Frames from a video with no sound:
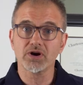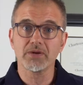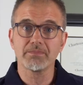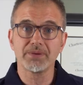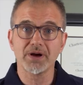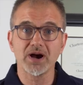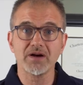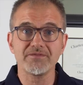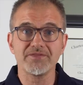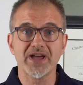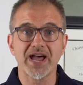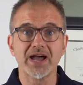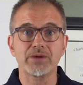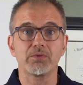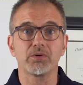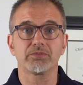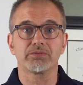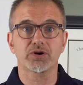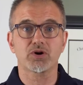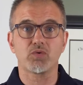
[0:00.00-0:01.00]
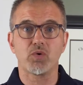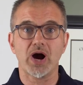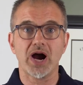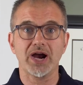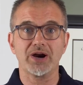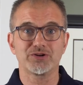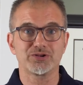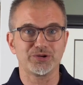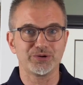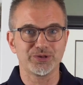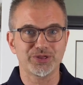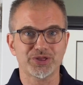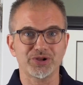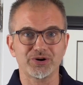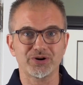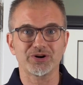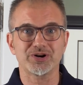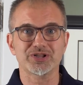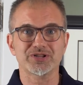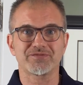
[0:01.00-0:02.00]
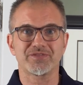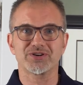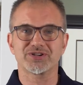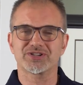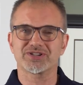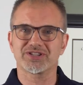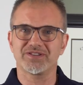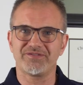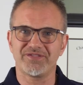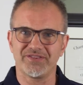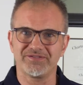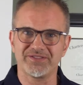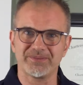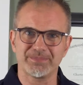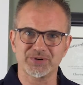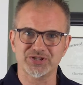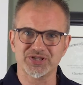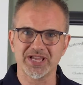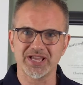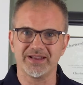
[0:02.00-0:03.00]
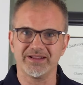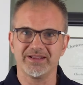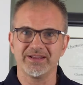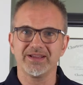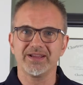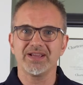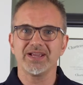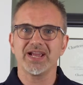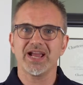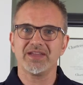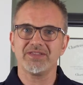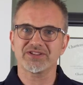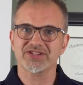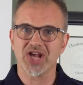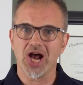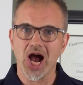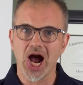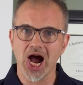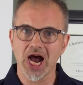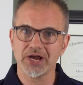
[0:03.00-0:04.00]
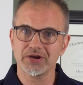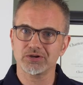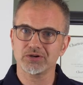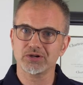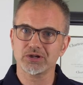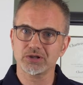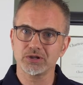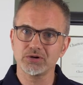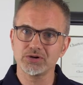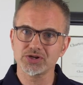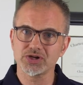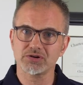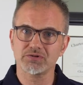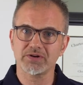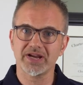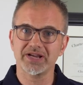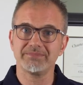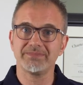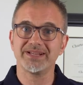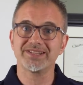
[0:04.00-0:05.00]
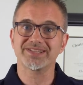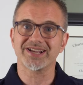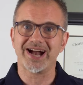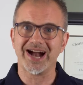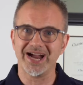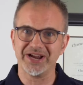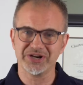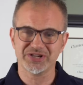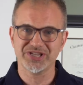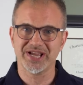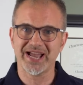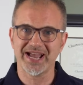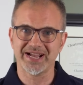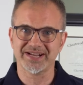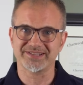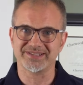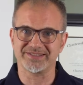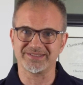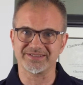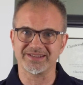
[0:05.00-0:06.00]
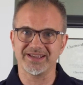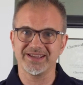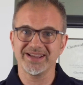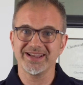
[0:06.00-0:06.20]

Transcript: and above that will require 2/3 versus the 50%. And this higher inclusion rate means higher taxes.